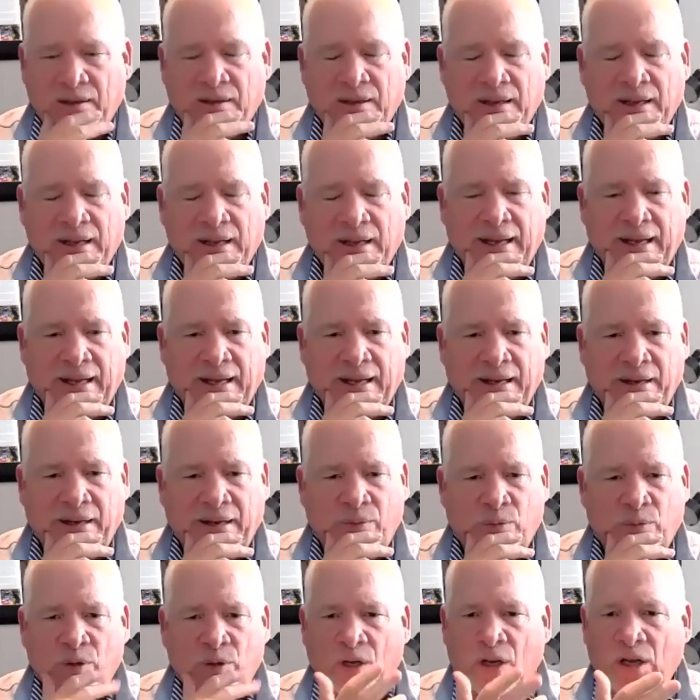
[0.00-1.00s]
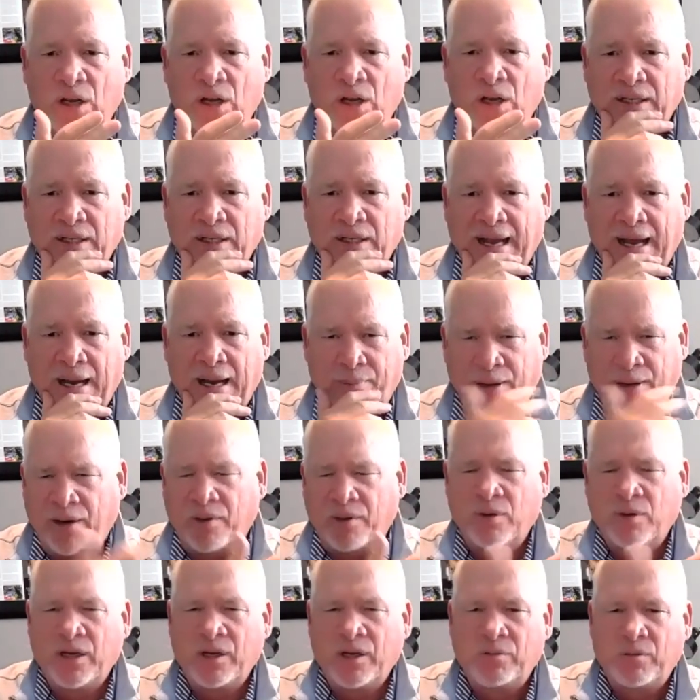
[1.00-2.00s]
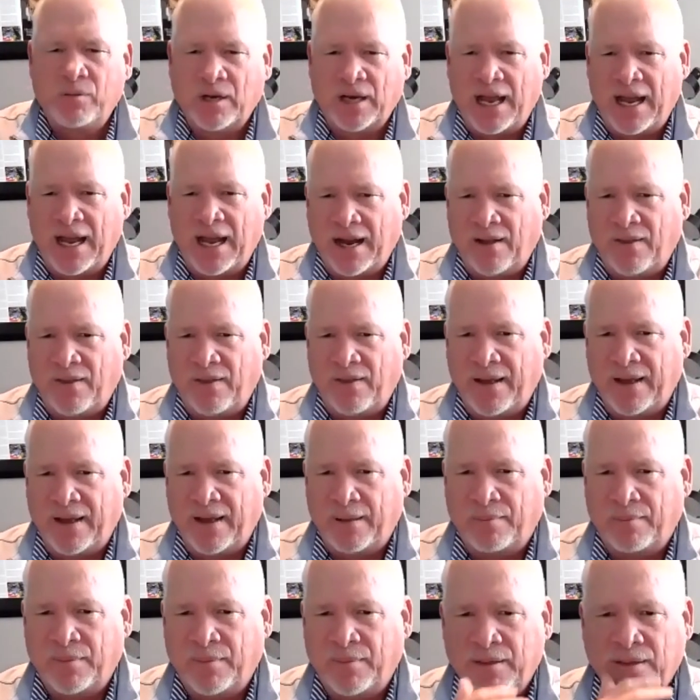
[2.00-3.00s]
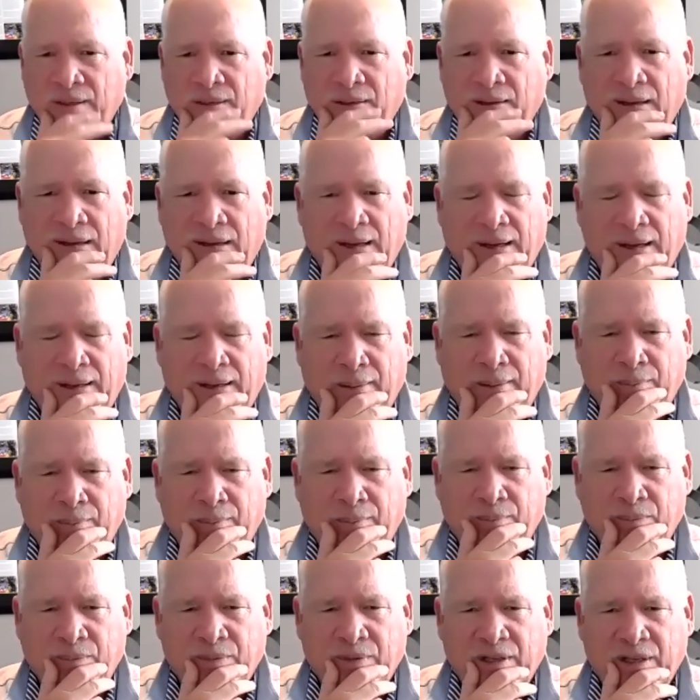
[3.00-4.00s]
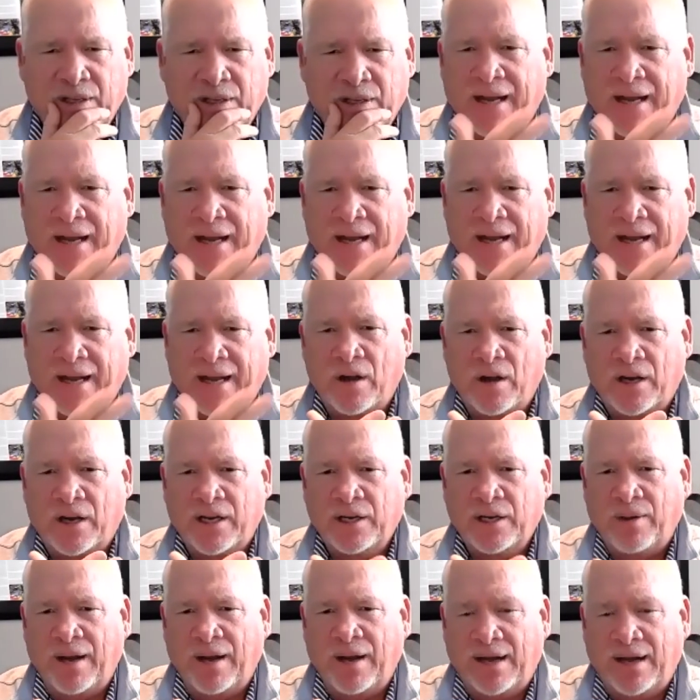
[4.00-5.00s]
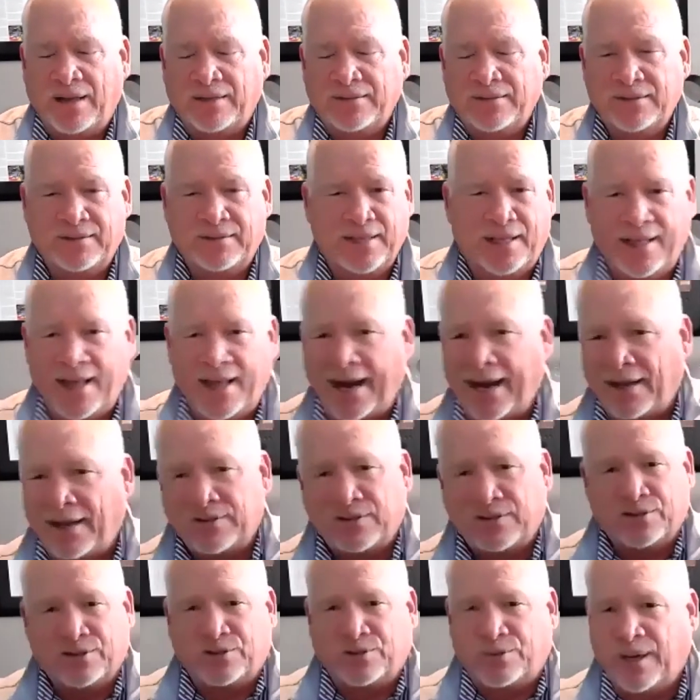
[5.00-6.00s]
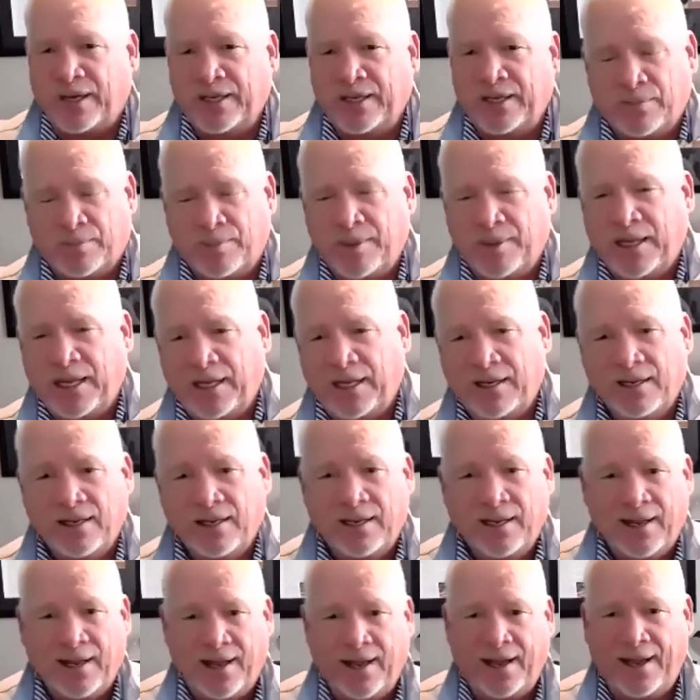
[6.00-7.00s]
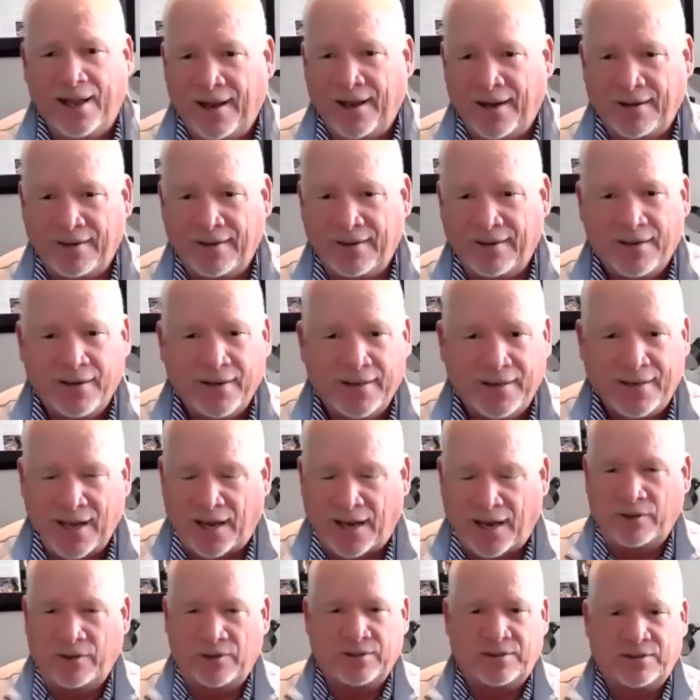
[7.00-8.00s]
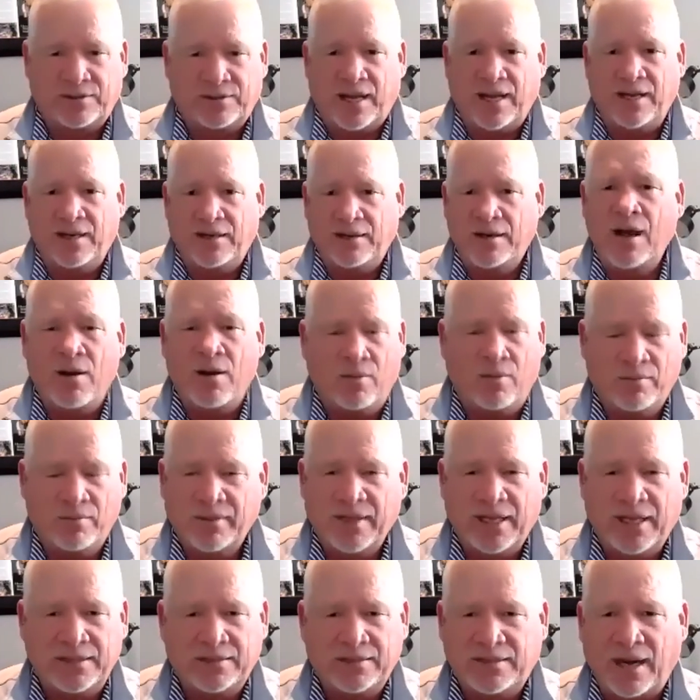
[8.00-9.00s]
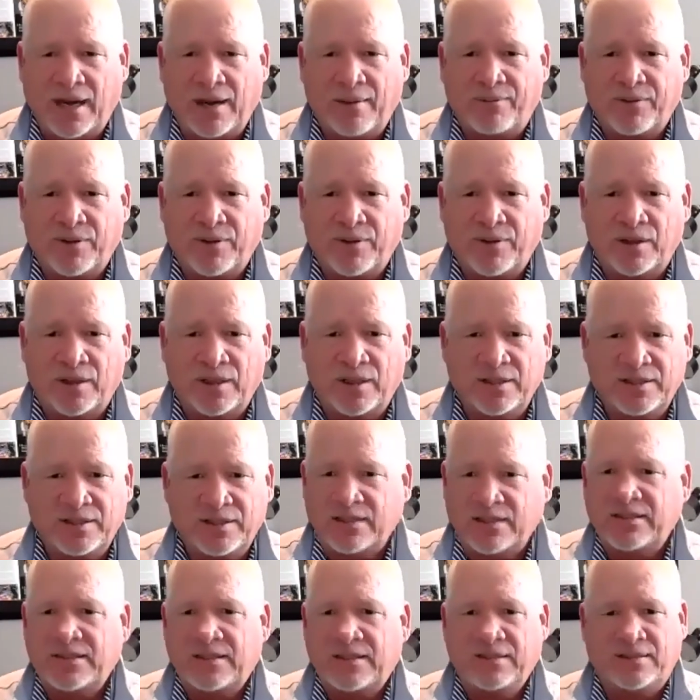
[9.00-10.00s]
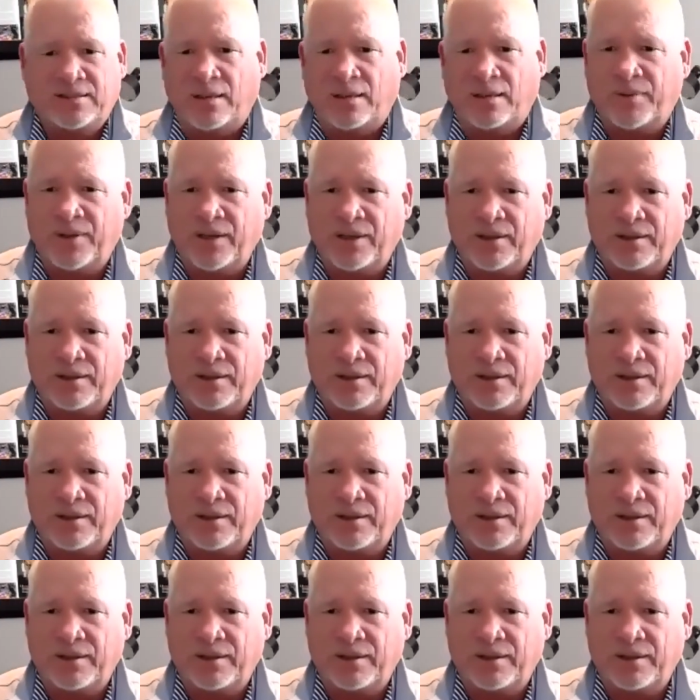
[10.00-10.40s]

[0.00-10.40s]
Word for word: and we'll all look at it. But I really rely on them. Um, you know, I can walk into a house and say that house looks great to me, and Kelly will say, "No, that's set up for a sixty something,